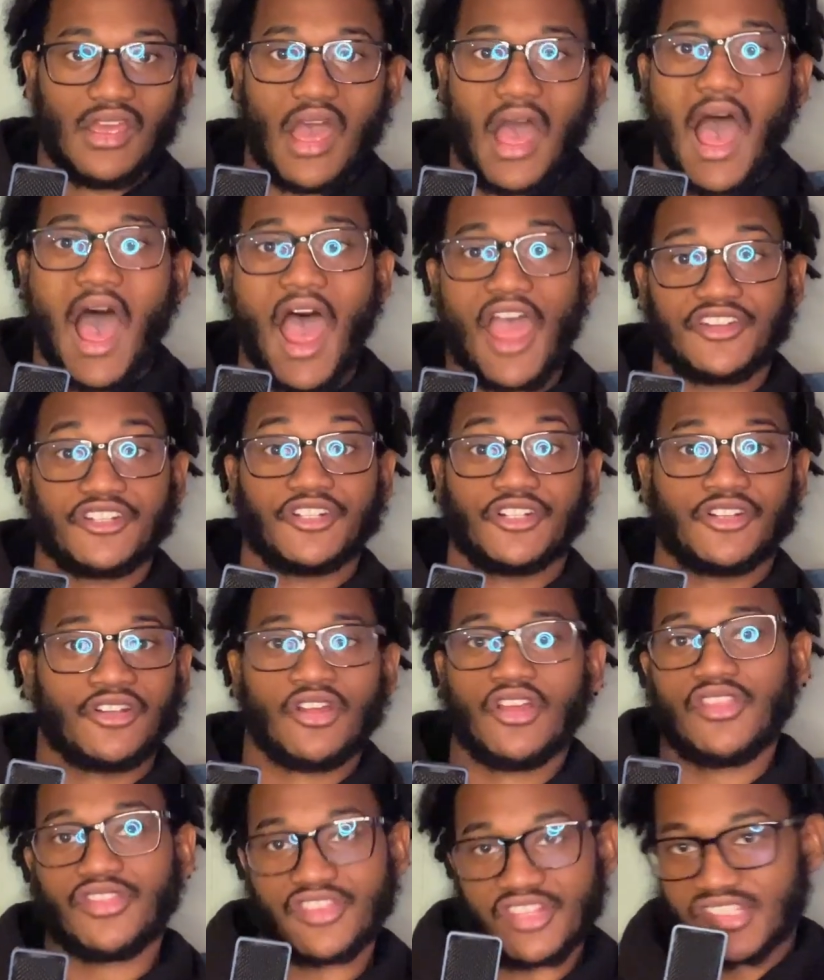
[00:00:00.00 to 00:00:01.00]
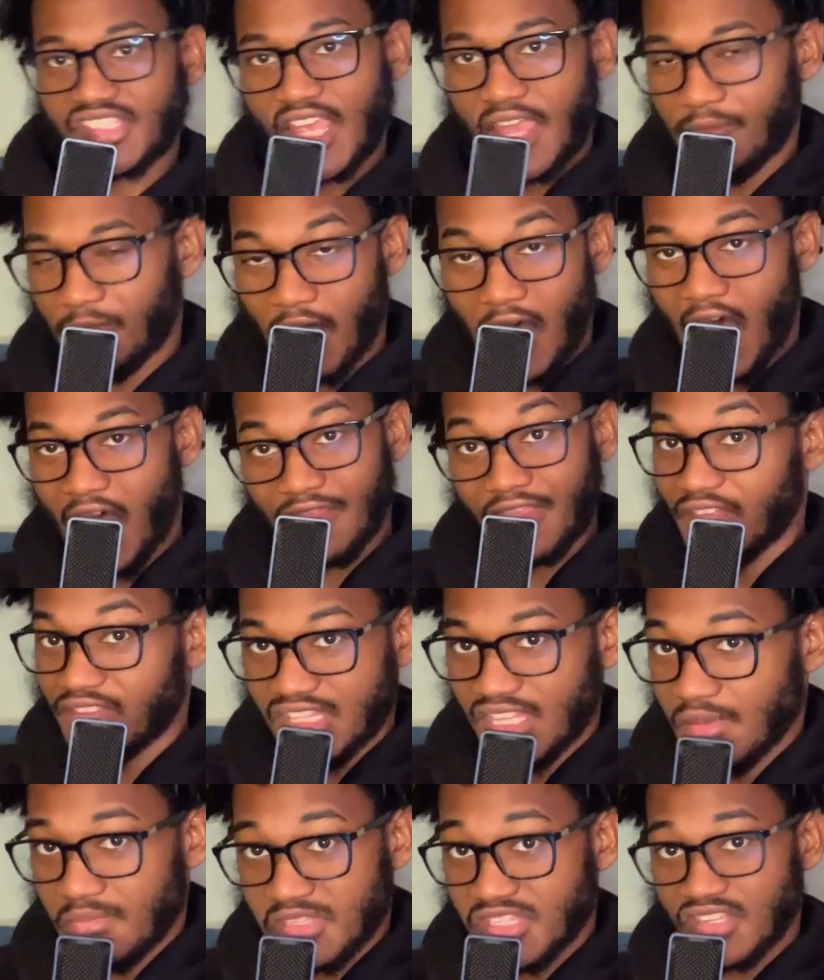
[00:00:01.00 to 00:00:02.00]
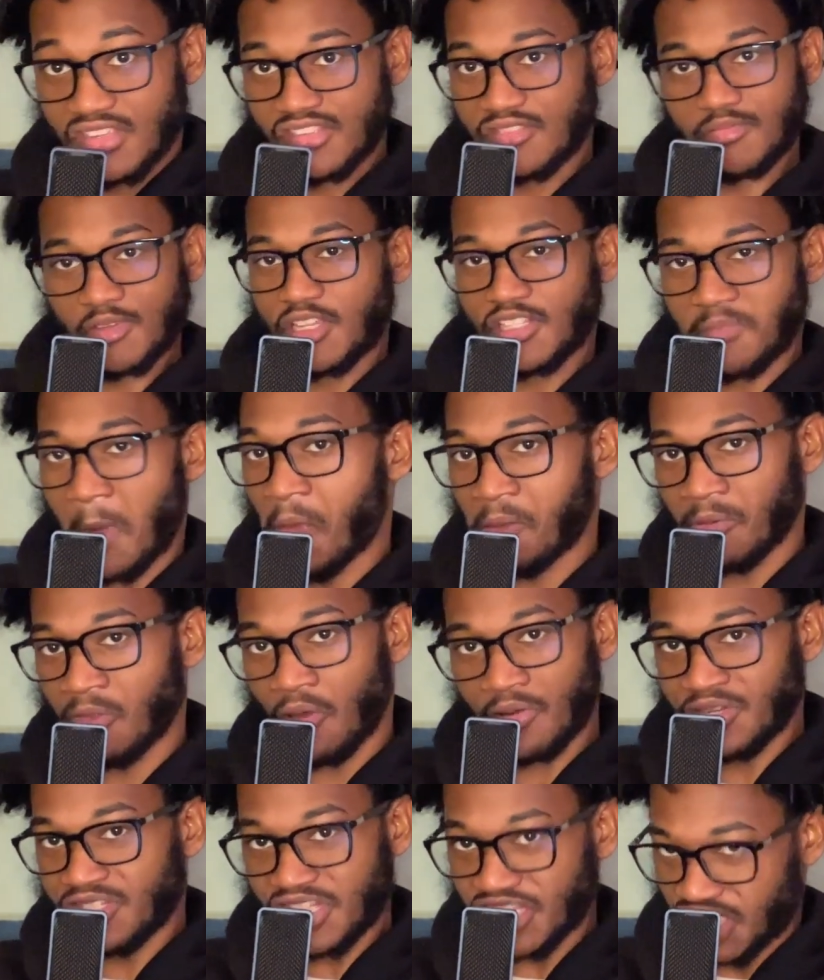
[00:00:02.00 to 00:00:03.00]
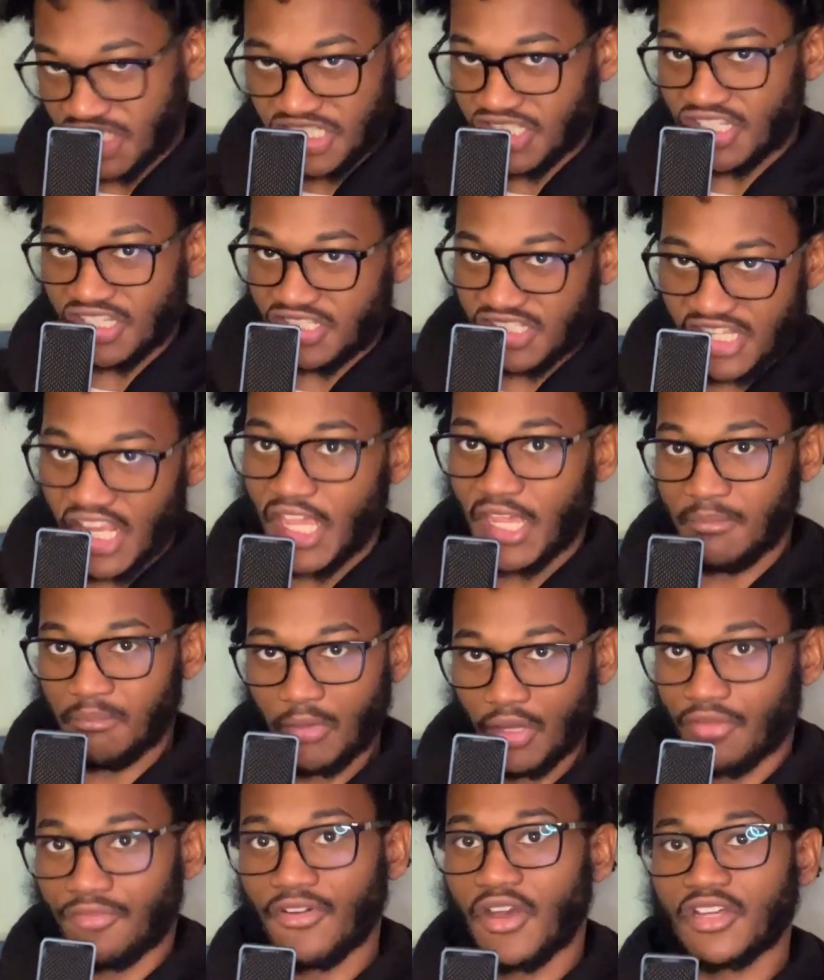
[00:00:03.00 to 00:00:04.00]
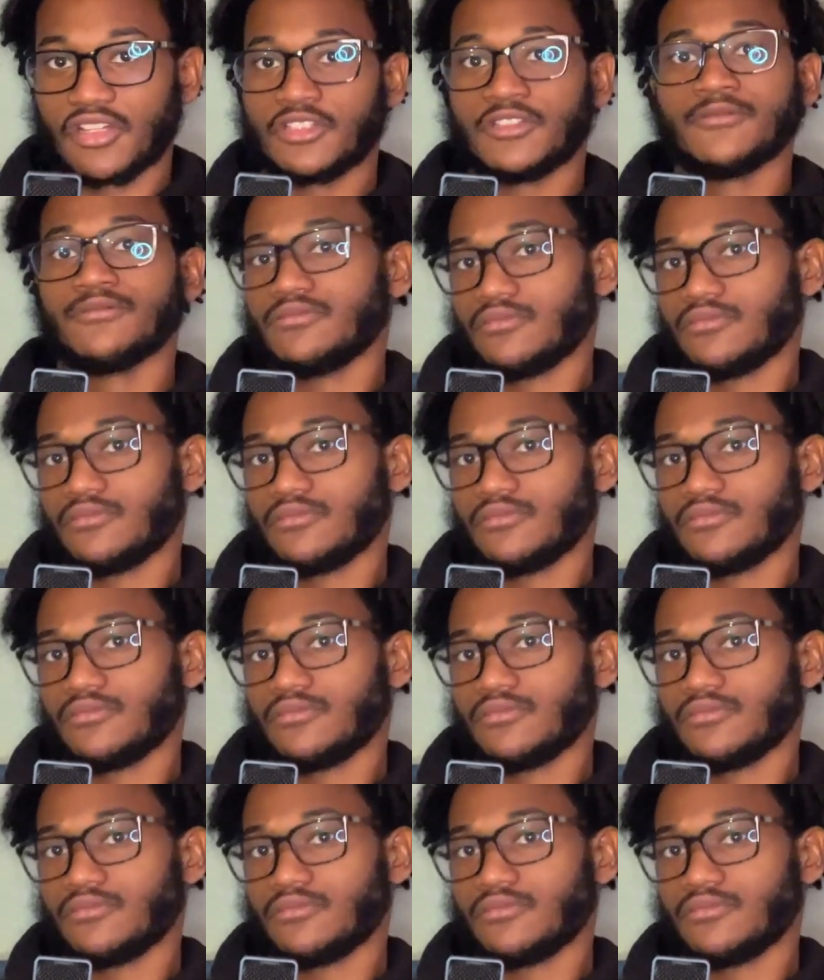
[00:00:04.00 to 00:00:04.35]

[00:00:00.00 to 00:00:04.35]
hire the same guy that Thibs is because Mike Malone is the same motherfucker.